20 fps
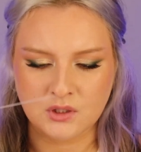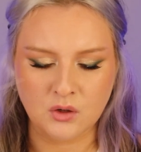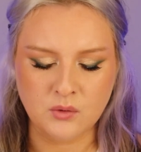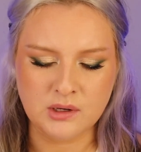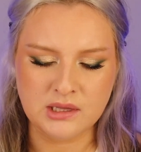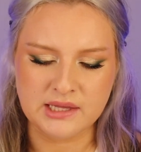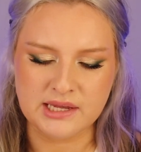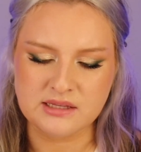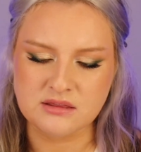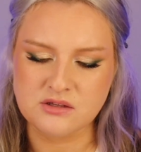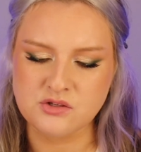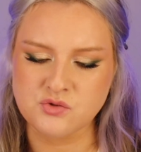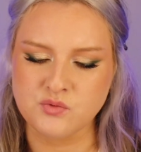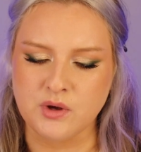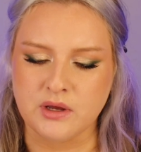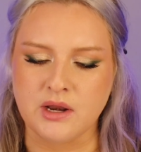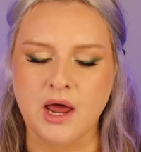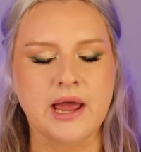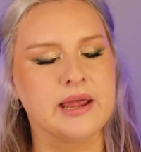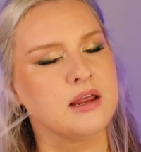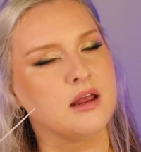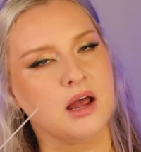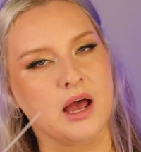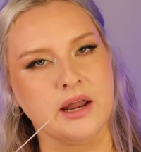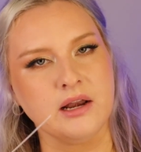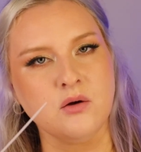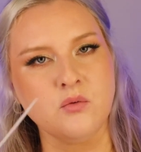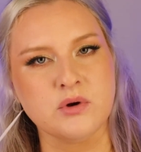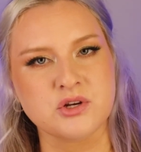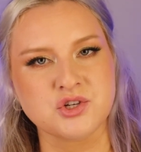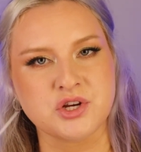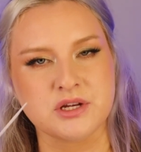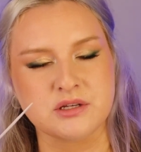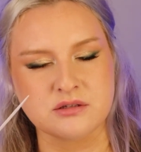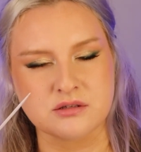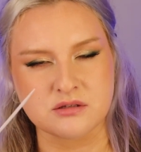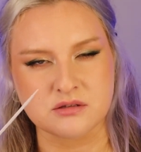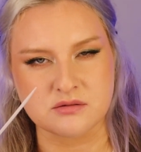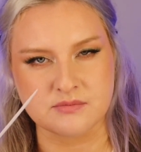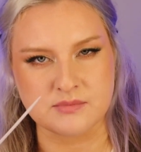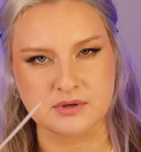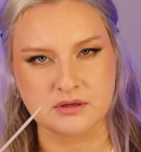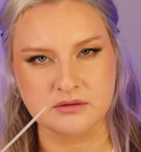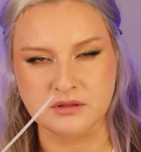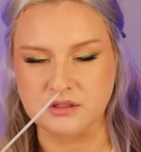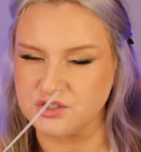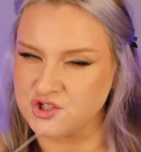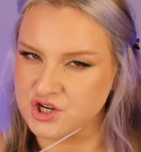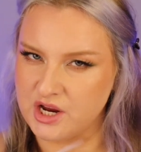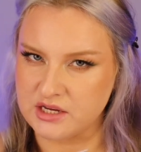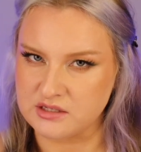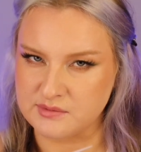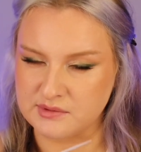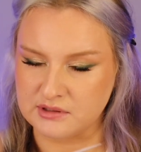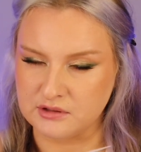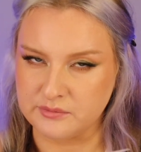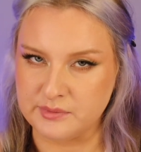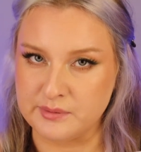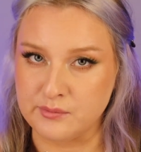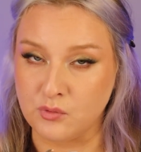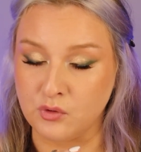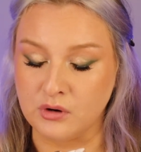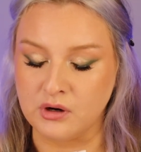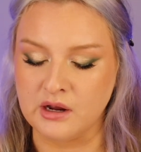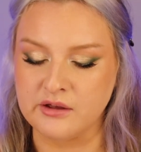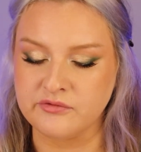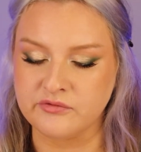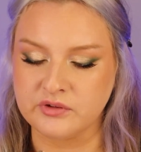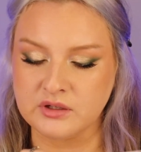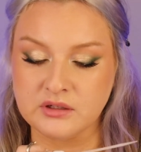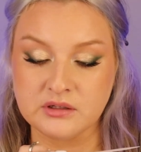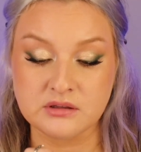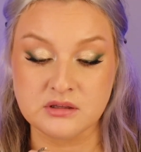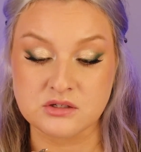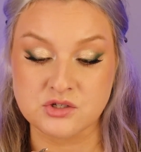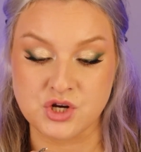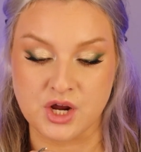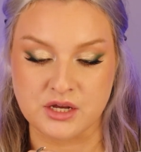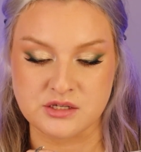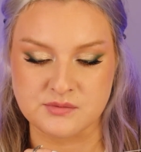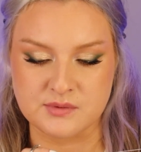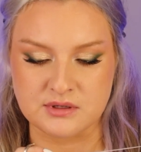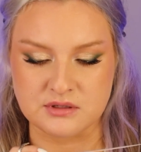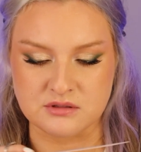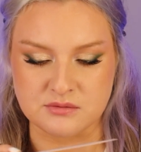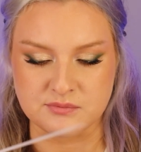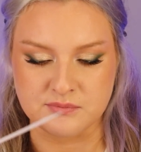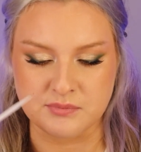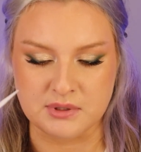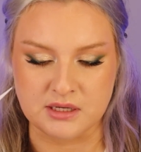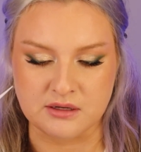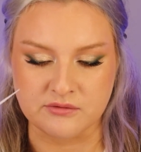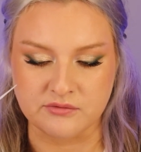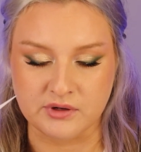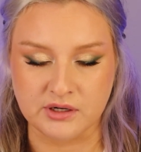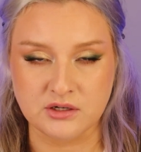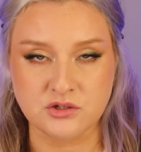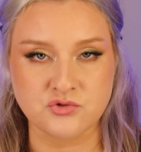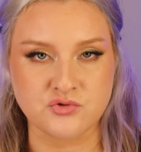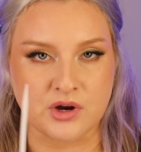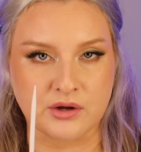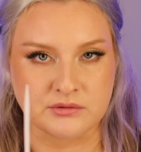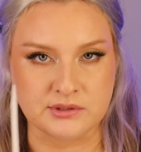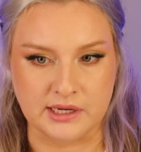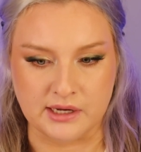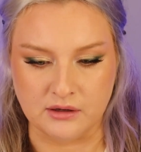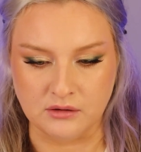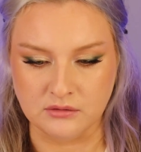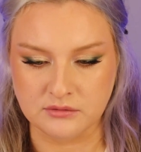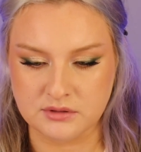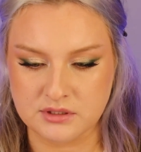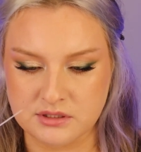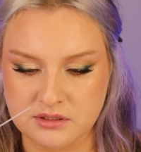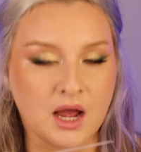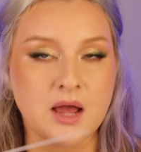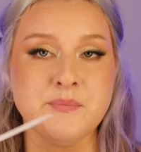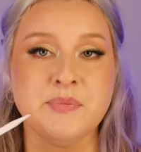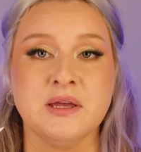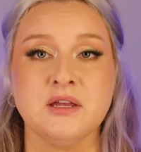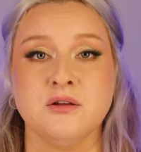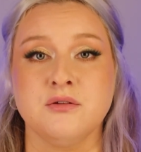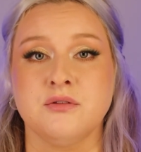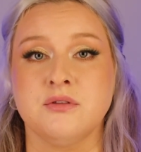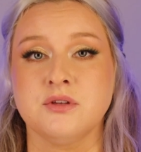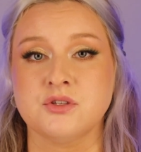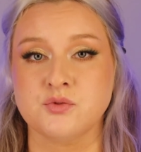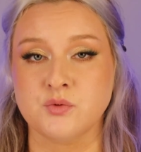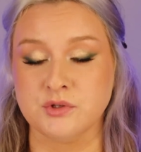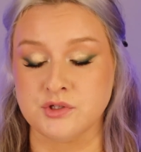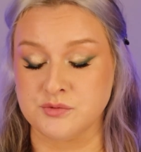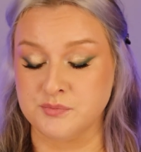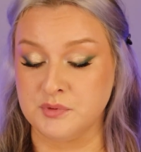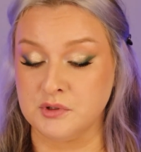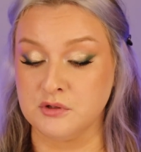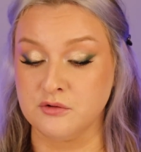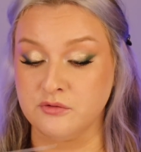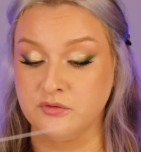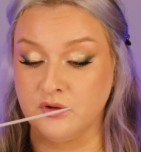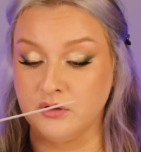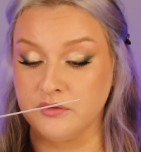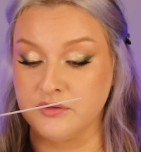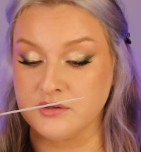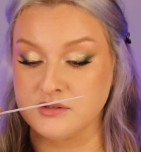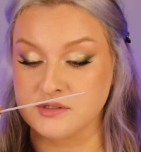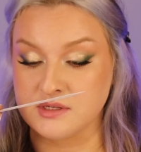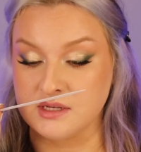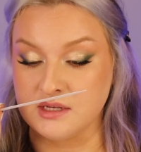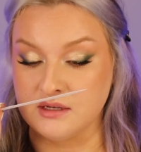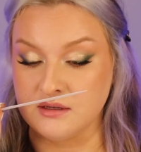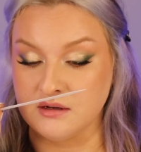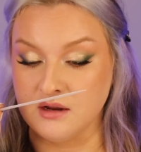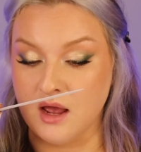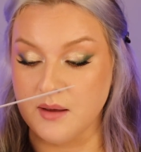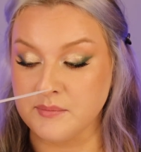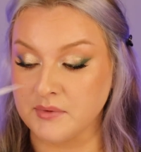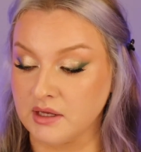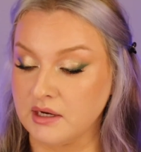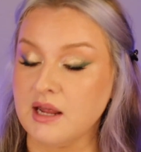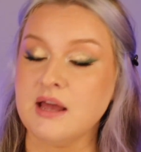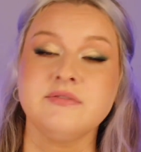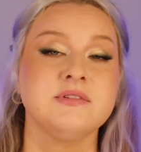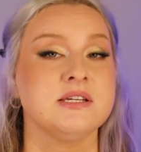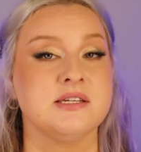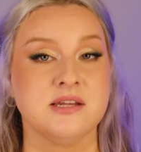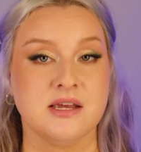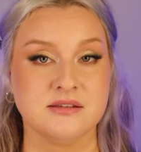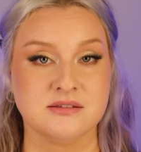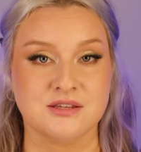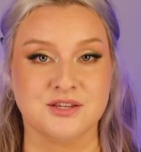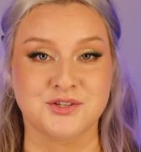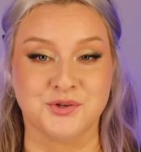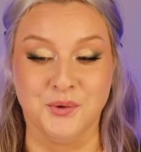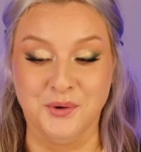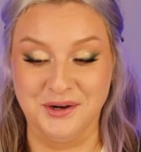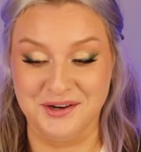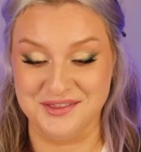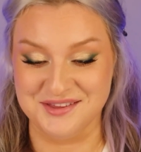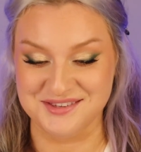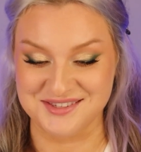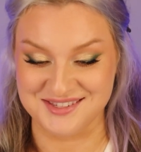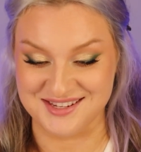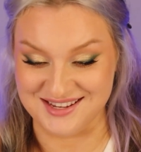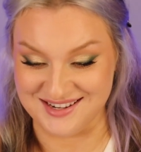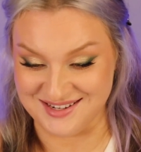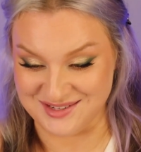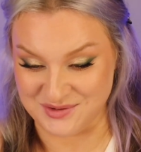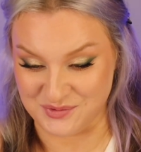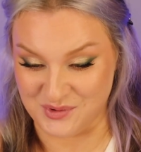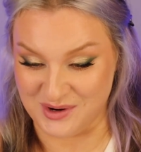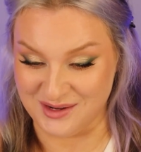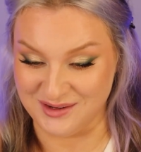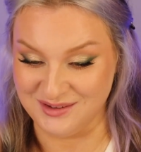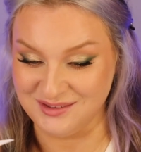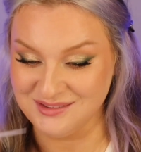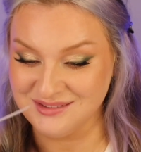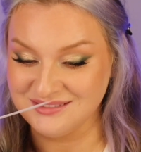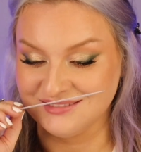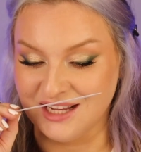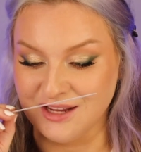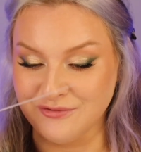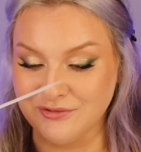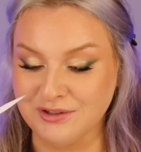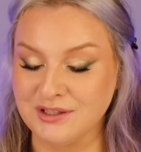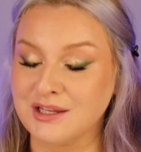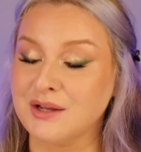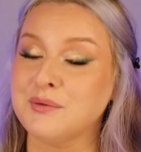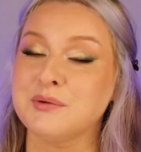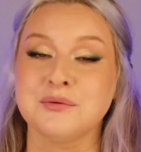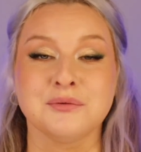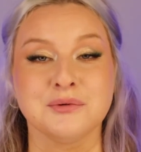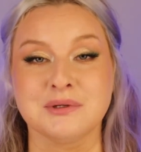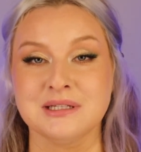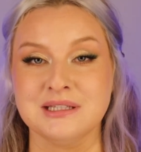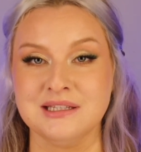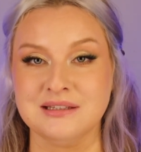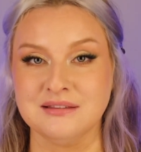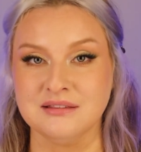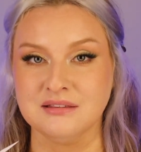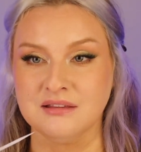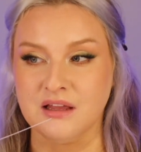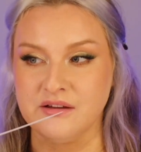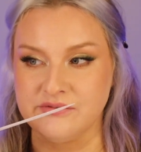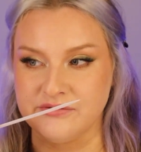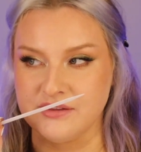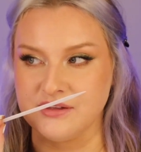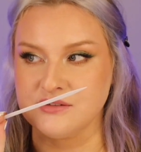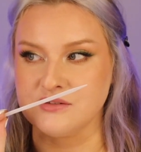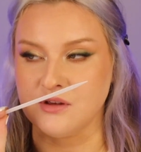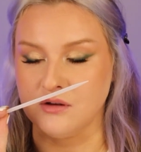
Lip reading: Oh, I like this one. I kind of wish I had smelled the jasmine a little bit more. I feel like the jasmine is being very drowned out. I bet you this one's beautiful on the skin. I'm gonna have to test this one in the skin as well. I feel like I would really love this